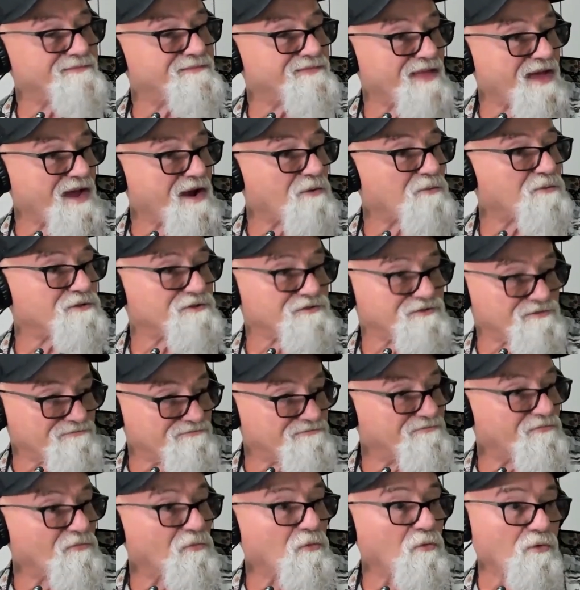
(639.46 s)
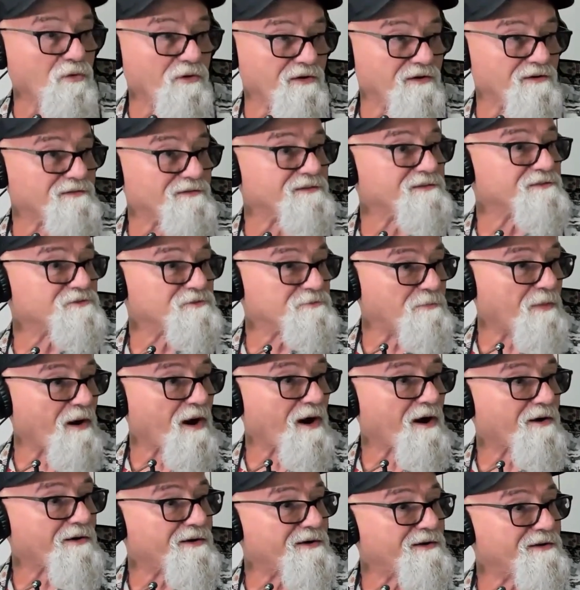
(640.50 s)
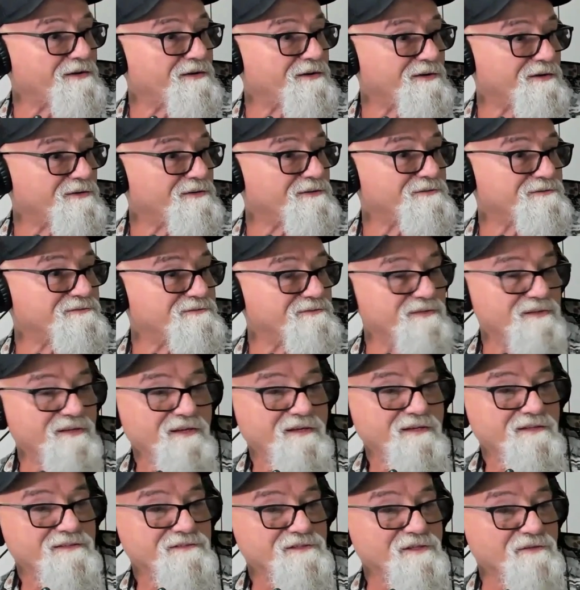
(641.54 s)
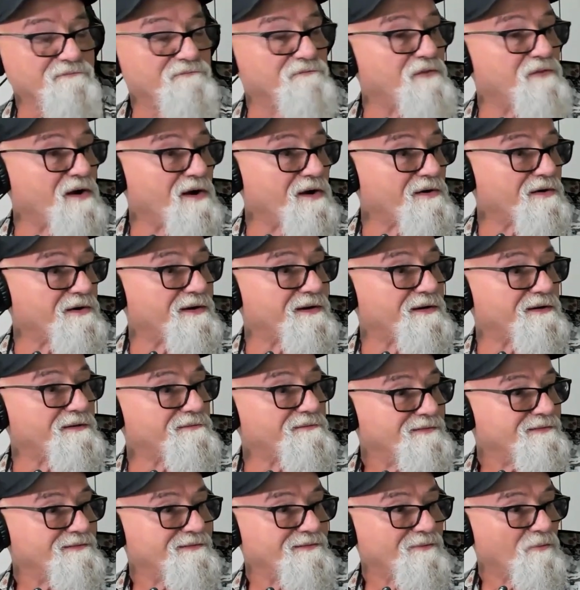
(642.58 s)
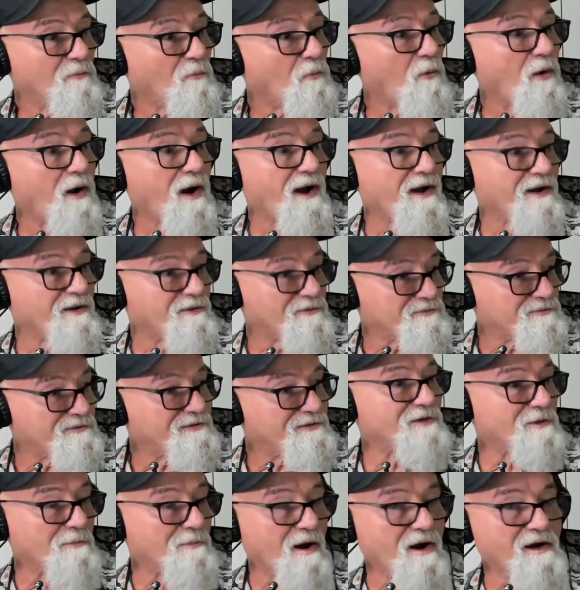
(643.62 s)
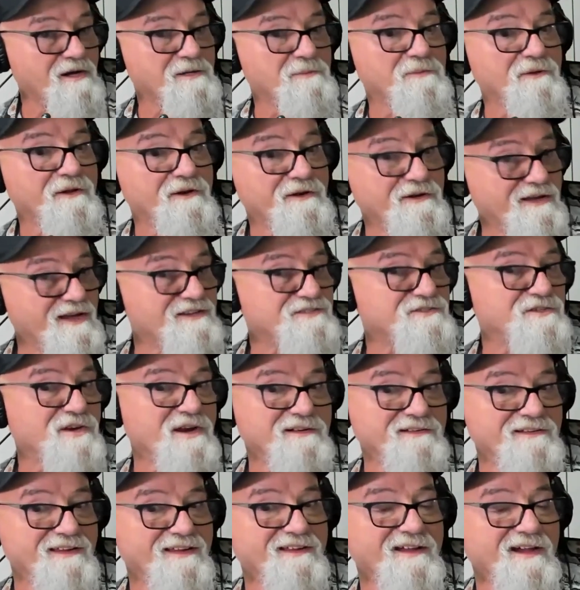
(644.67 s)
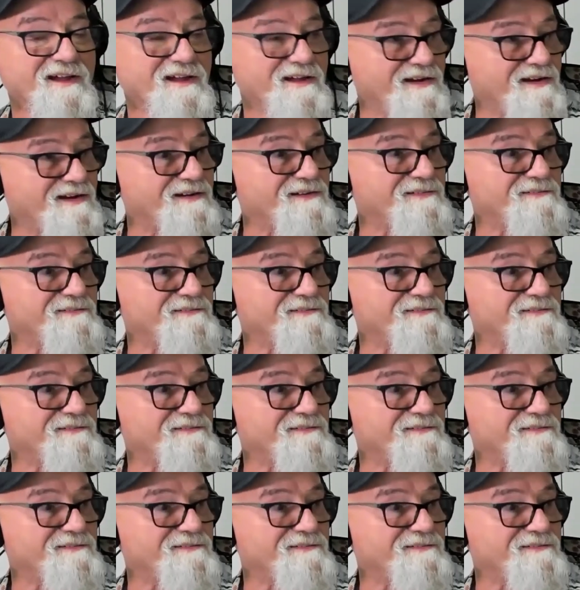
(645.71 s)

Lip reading: that was real inspiring. You know, it's a very wild harmonica player. You got to check that guy out.